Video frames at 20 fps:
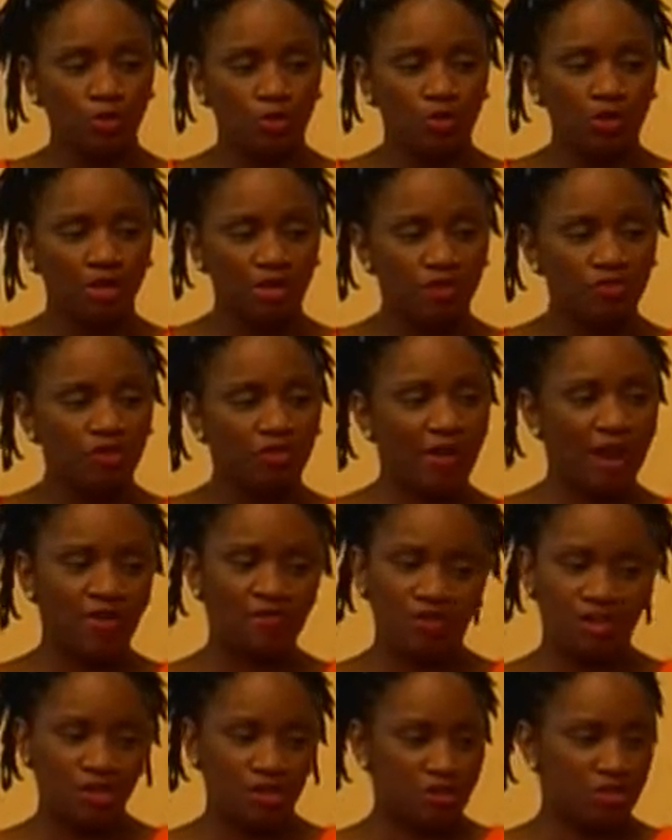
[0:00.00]
Google
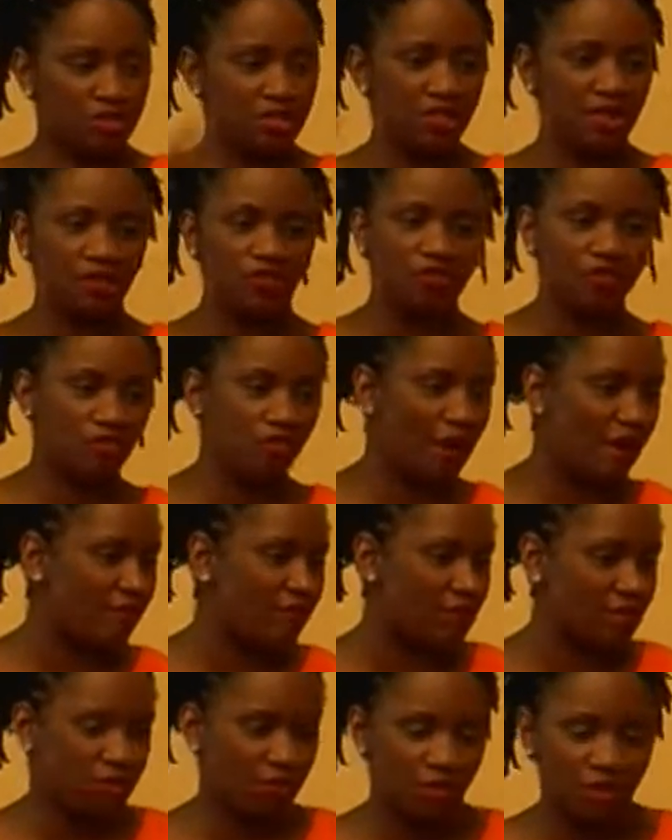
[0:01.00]
infographic and you'll see
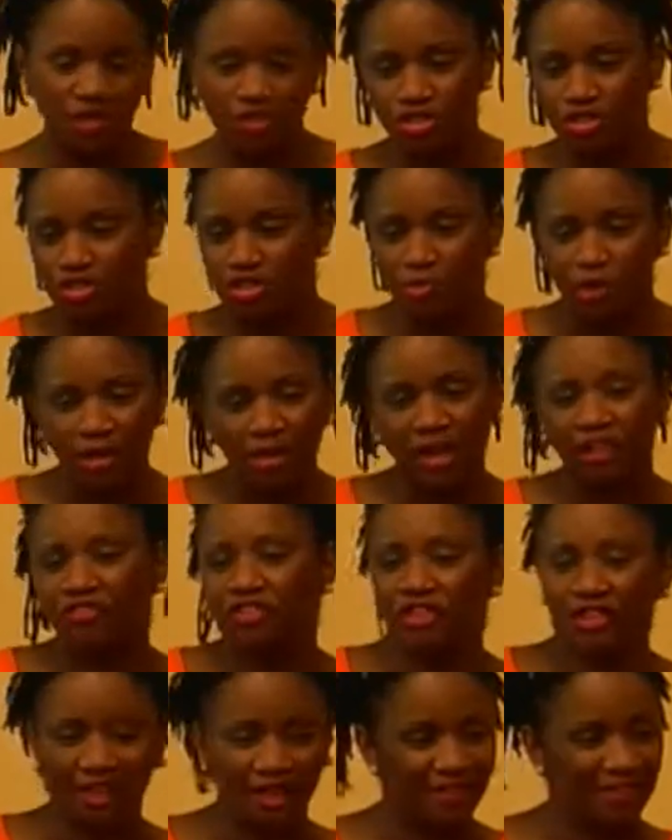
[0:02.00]
infographics on just about
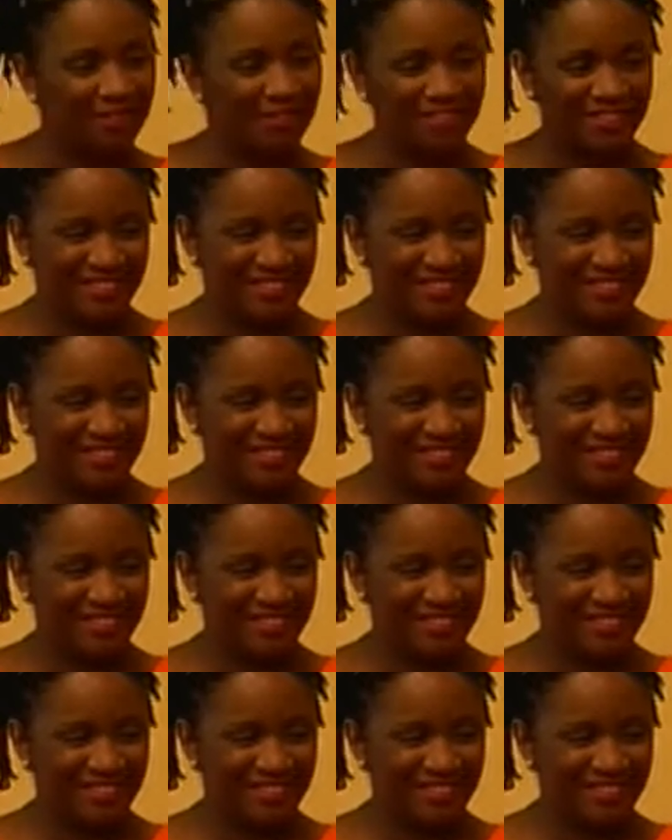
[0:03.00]
everything,